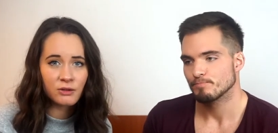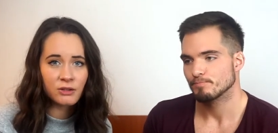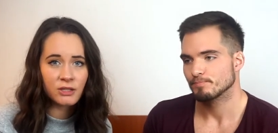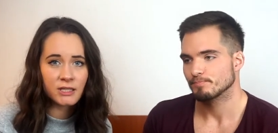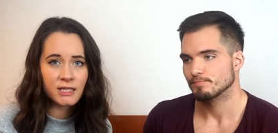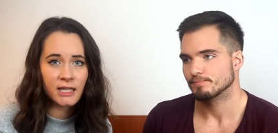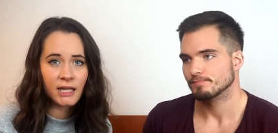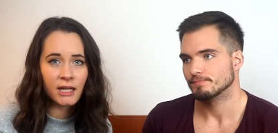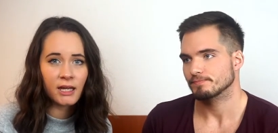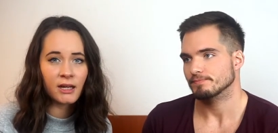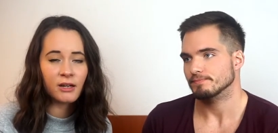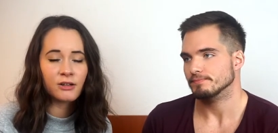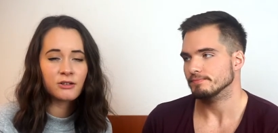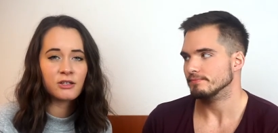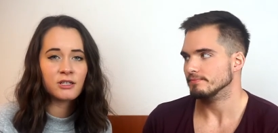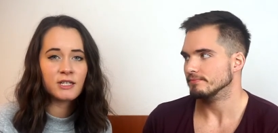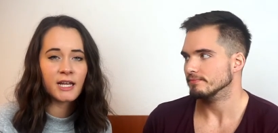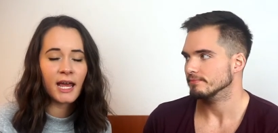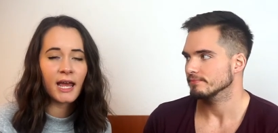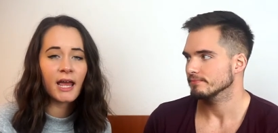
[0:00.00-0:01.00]
Speaker 1: you're seeing here
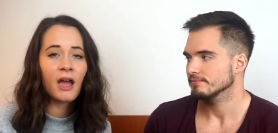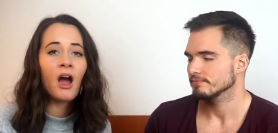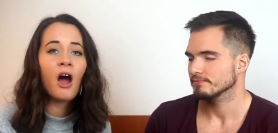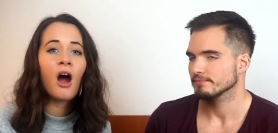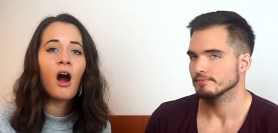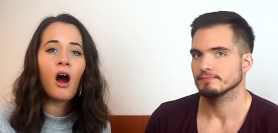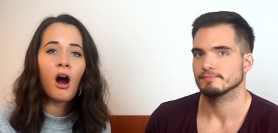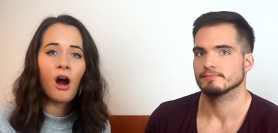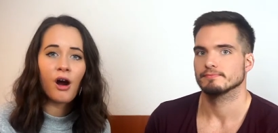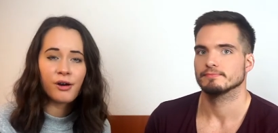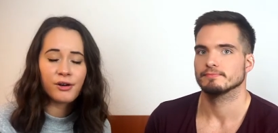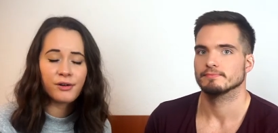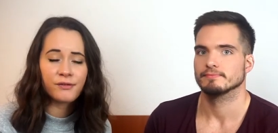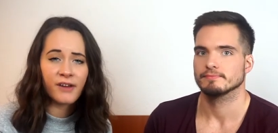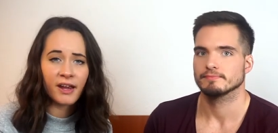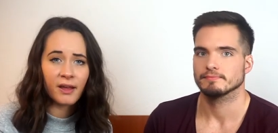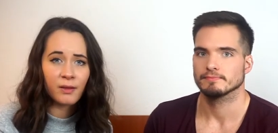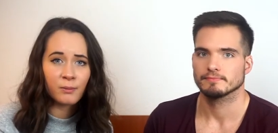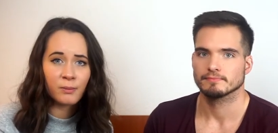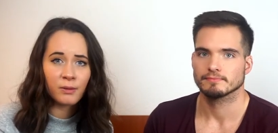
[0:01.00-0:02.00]
today are
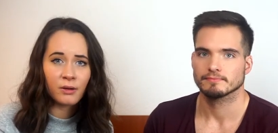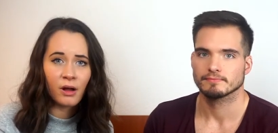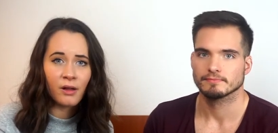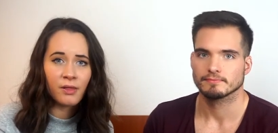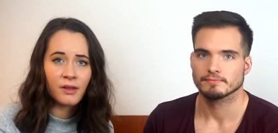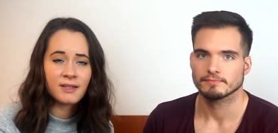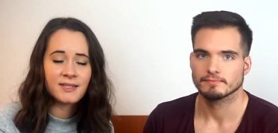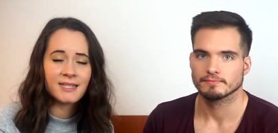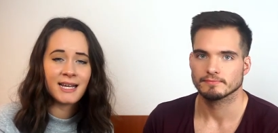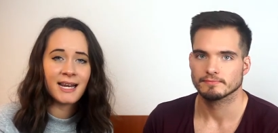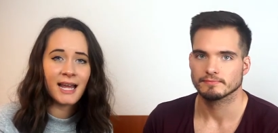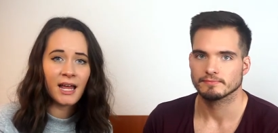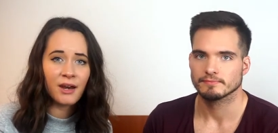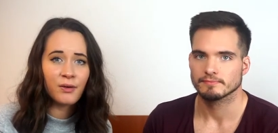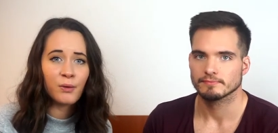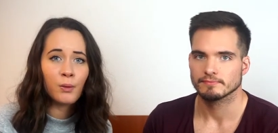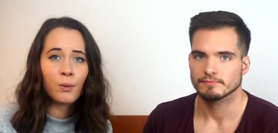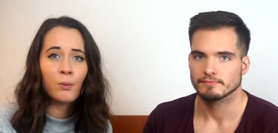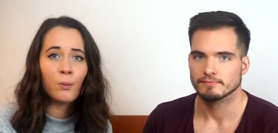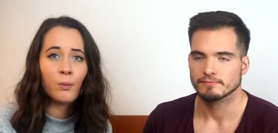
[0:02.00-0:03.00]
available on the
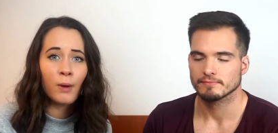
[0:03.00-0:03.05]
Zalando